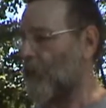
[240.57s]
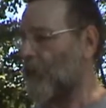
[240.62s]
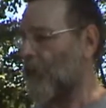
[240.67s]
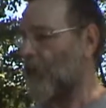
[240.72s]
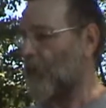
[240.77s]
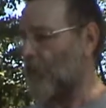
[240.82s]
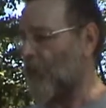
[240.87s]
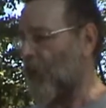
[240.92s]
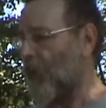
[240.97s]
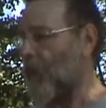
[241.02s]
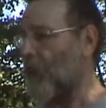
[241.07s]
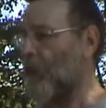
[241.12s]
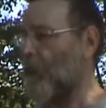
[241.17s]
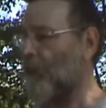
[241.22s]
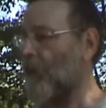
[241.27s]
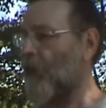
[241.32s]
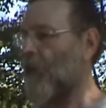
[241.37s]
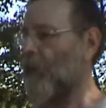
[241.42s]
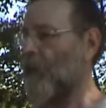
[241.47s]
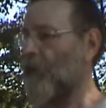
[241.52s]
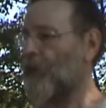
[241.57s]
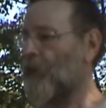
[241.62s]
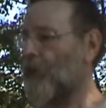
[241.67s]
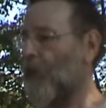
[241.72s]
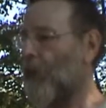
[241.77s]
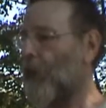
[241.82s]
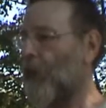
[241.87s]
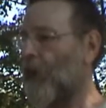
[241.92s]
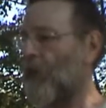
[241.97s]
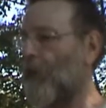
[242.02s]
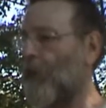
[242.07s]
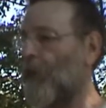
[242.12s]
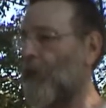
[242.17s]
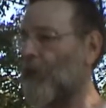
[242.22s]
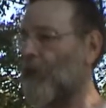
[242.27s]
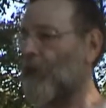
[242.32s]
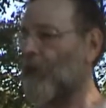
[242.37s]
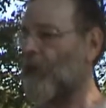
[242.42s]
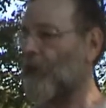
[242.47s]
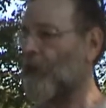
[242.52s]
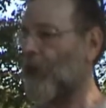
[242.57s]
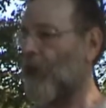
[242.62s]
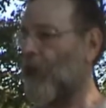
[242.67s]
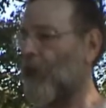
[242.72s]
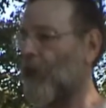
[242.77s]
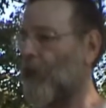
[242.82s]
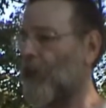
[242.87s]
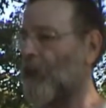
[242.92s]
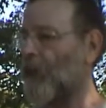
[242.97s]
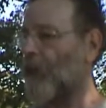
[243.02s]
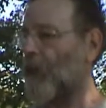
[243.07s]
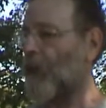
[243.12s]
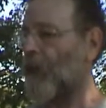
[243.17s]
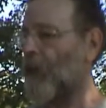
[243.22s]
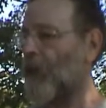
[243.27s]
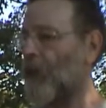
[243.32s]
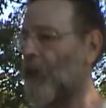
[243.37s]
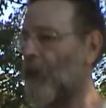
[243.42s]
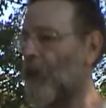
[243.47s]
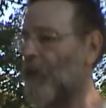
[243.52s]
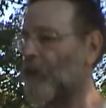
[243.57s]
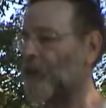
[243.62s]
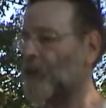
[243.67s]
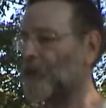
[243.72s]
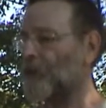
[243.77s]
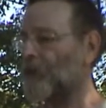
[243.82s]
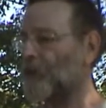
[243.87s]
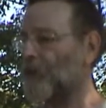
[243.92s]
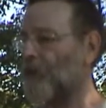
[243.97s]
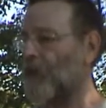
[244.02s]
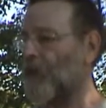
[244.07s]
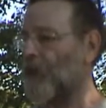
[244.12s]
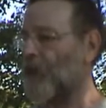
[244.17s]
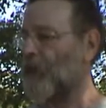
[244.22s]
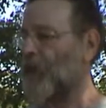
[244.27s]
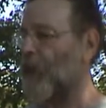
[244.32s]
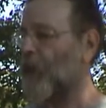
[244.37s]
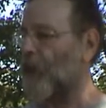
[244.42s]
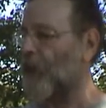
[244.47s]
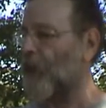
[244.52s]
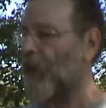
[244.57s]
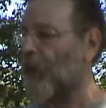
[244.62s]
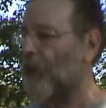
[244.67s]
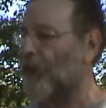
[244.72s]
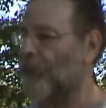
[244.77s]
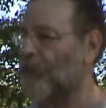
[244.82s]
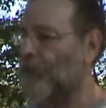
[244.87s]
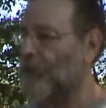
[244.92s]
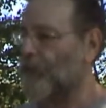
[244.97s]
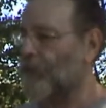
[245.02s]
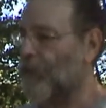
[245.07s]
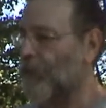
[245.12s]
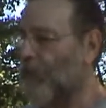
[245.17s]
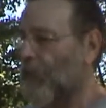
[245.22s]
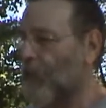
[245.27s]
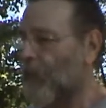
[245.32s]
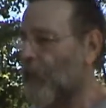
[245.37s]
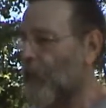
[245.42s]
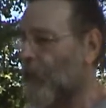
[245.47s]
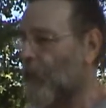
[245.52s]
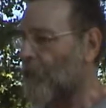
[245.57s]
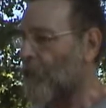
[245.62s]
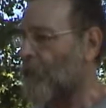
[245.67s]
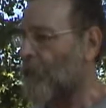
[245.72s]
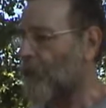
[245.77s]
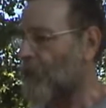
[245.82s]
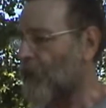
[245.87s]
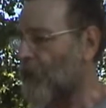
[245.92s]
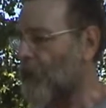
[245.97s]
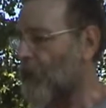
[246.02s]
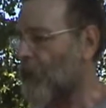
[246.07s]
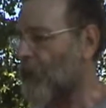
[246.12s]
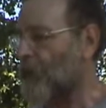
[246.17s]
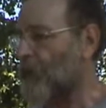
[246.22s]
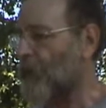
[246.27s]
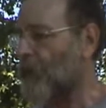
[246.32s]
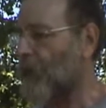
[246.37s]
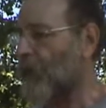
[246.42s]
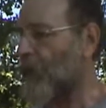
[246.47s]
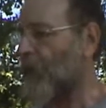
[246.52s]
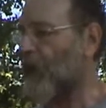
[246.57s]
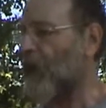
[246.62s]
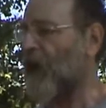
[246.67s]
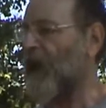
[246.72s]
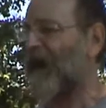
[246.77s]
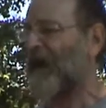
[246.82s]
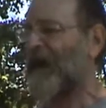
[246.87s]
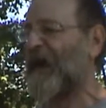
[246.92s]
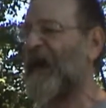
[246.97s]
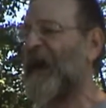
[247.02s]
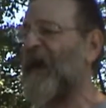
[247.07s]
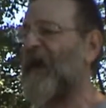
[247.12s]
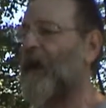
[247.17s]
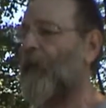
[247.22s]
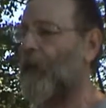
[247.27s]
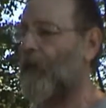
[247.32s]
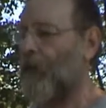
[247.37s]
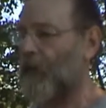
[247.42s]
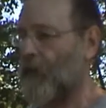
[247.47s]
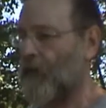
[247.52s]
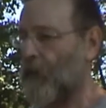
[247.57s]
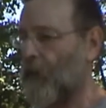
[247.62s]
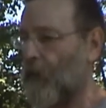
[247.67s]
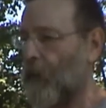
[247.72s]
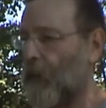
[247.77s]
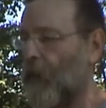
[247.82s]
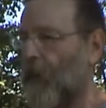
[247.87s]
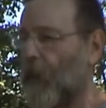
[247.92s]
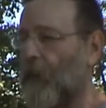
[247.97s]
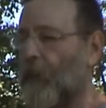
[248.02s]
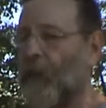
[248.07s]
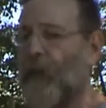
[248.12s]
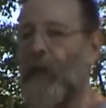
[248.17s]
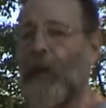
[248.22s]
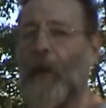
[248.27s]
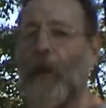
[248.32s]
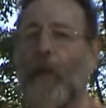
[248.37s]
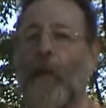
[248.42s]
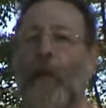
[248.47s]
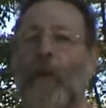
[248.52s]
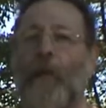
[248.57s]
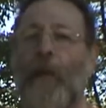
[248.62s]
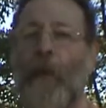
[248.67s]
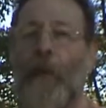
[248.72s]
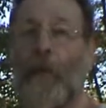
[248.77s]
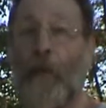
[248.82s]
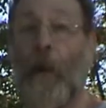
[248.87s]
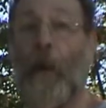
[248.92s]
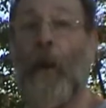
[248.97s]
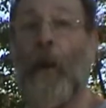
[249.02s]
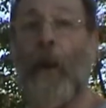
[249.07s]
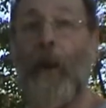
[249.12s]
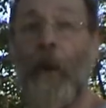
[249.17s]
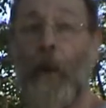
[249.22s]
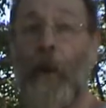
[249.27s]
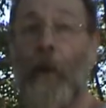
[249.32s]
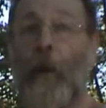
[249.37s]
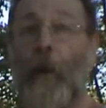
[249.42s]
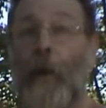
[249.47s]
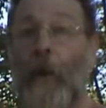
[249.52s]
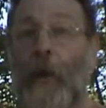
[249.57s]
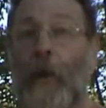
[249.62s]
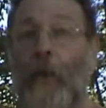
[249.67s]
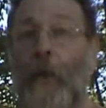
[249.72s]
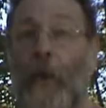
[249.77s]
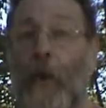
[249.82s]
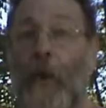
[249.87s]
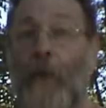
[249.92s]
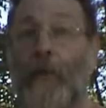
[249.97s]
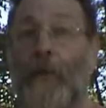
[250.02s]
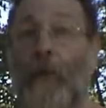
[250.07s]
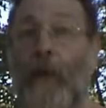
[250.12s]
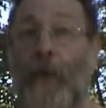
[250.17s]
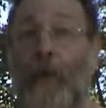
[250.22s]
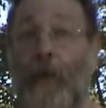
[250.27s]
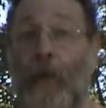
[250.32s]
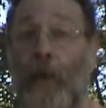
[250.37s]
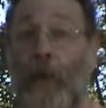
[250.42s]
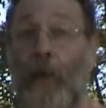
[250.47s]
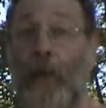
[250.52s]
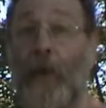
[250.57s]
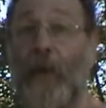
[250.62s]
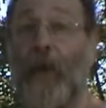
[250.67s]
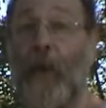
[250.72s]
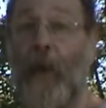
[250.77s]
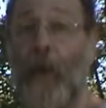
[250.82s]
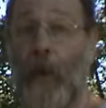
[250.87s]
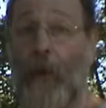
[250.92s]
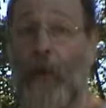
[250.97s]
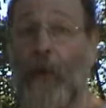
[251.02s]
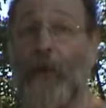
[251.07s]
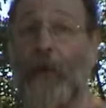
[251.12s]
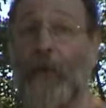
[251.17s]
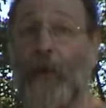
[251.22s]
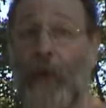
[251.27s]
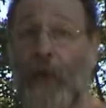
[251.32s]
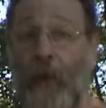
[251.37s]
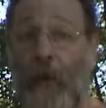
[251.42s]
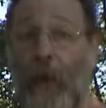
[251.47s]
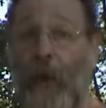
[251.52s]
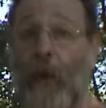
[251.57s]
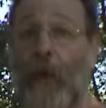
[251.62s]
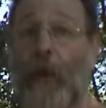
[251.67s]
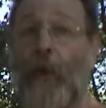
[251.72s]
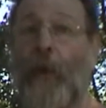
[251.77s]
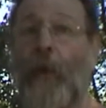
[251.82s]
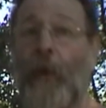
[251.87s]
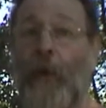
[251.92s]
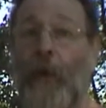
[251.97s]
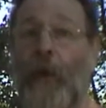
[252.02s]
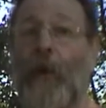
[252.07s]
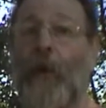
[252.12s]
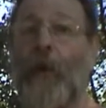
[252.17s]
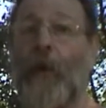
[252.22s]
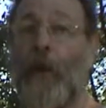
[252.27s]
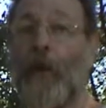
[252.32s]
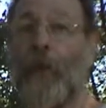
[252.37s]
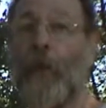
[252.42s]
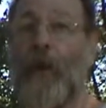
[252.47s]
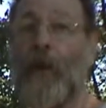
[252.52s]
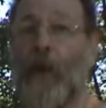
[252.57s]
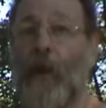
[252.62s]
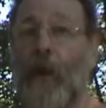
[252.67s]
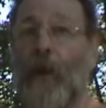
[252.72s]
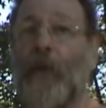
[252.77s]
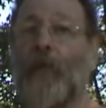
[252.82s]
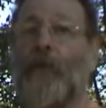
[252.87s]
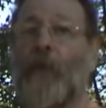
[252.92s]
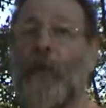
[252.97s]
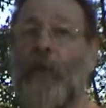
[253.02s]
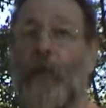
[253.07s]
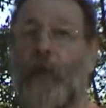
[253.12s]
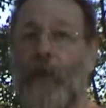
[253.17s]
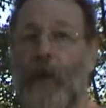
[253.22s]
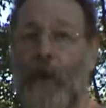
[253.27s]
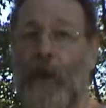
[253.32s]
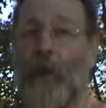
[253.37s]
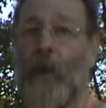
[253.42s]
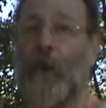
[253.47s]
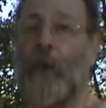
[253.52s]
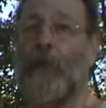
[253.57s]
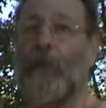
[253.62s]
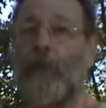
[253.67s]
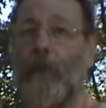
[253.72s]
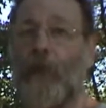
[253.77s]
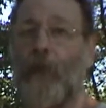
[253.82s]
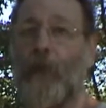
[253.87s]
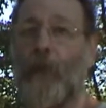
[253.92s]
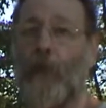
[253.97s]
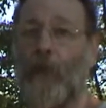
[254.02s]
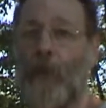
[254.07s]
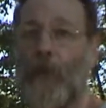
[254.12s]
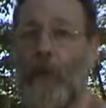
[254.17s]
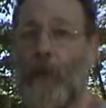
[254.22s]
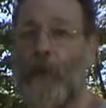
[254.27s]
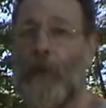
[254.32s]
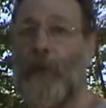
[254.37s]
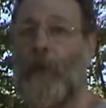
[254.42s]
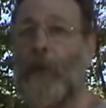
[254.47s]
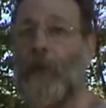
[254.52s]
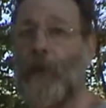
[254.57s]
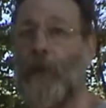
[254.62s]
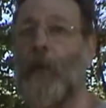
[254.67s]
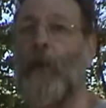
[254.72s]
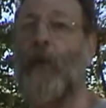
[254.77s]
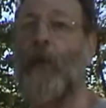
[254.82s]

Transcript: to the peanut butter and jelly and the tuna, because you get a lot of calories in lightweight. Remembering you need 2,500 calories a day to be comfortable boogieing through the woods and